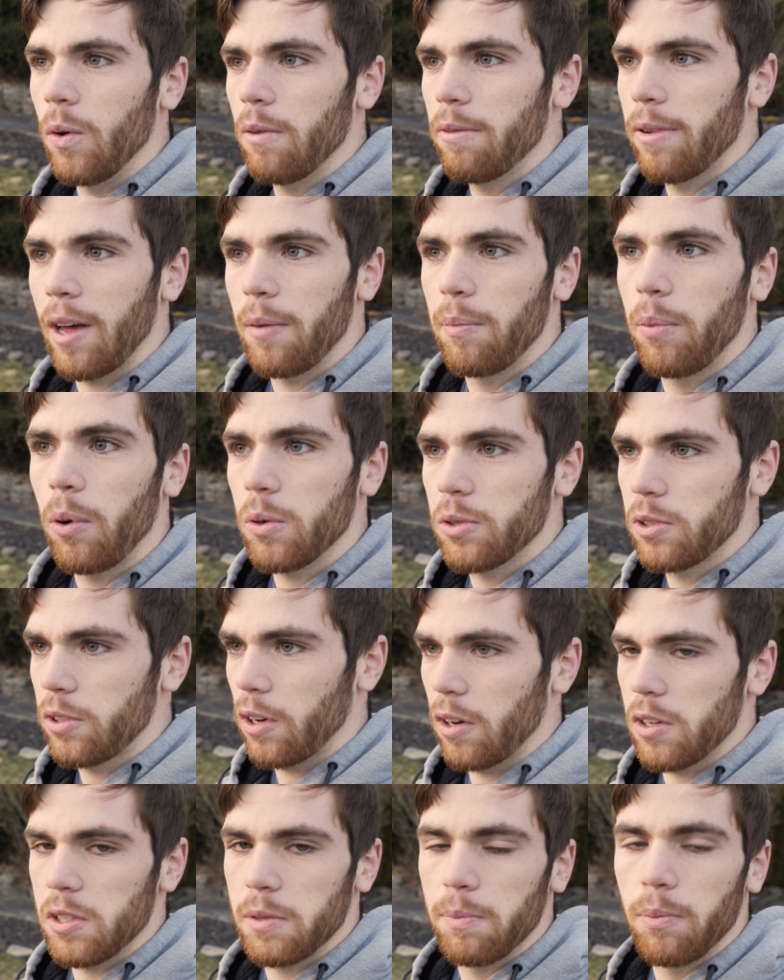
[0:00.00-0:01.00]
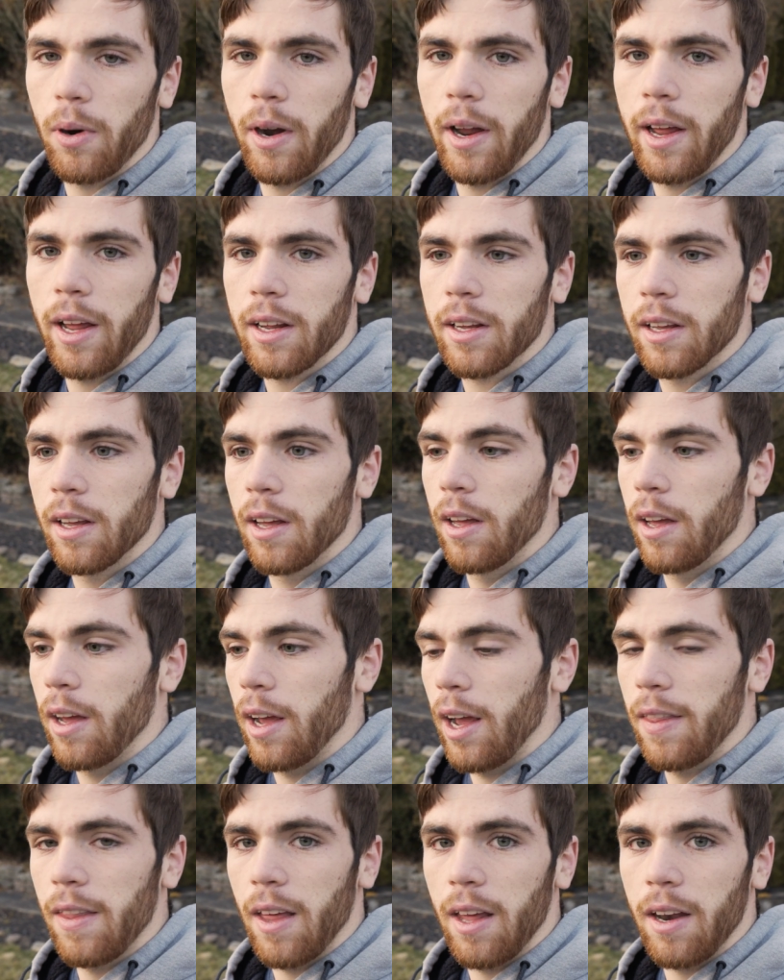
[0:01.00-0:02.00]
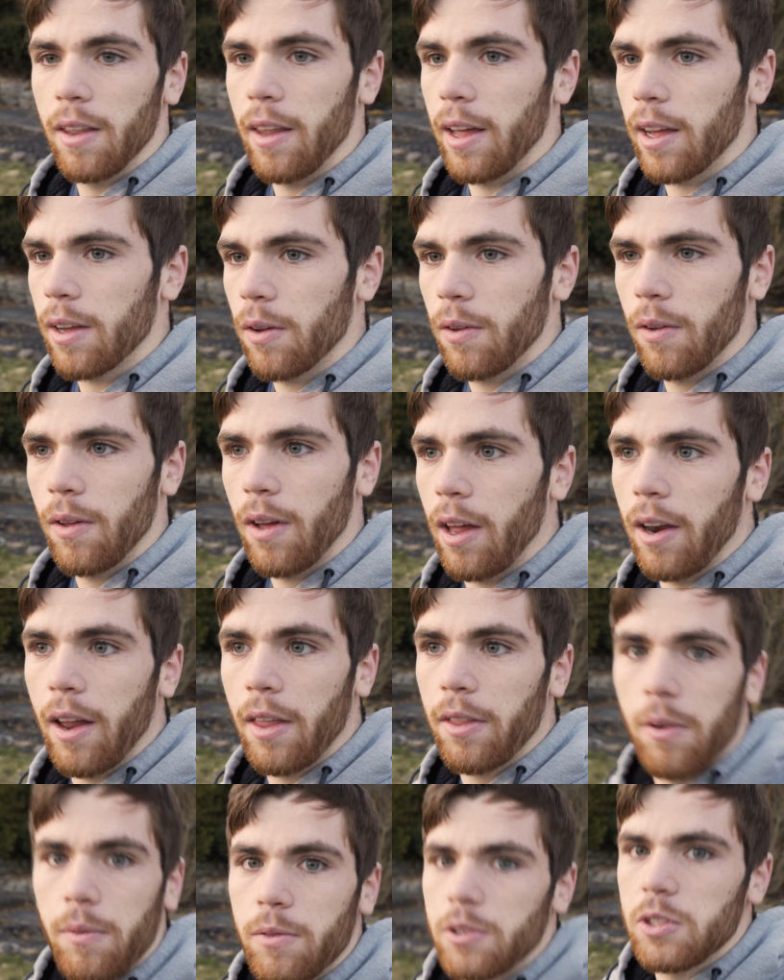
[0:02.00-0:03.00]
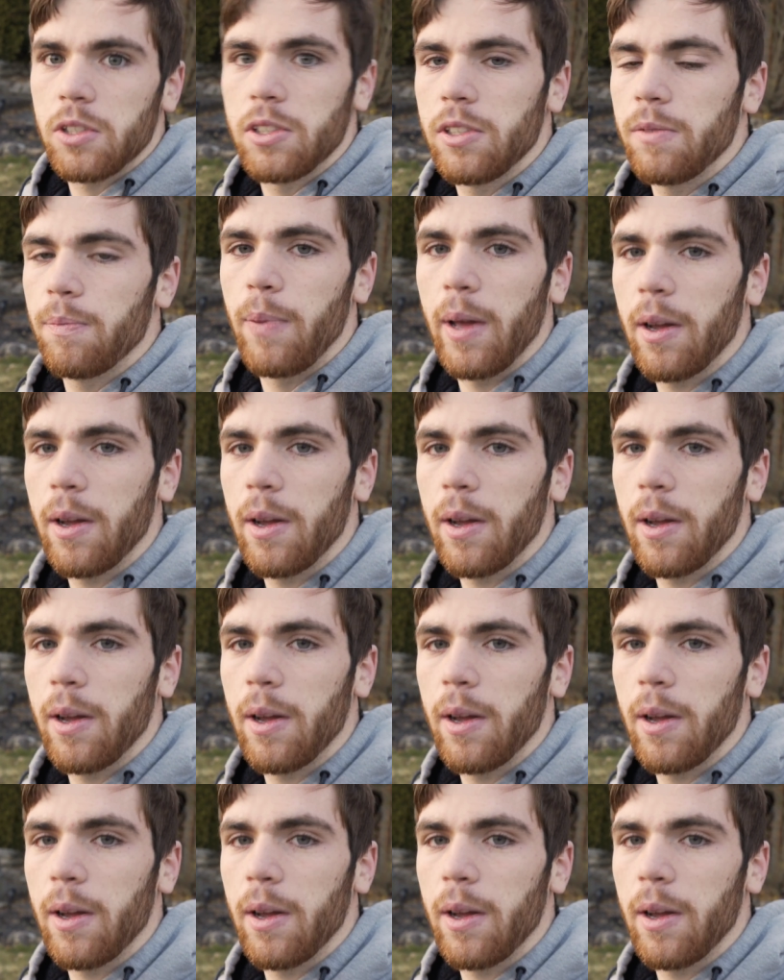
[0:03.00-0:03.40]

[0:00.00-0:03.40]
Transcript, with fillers: We've had pull starters break. And then like another just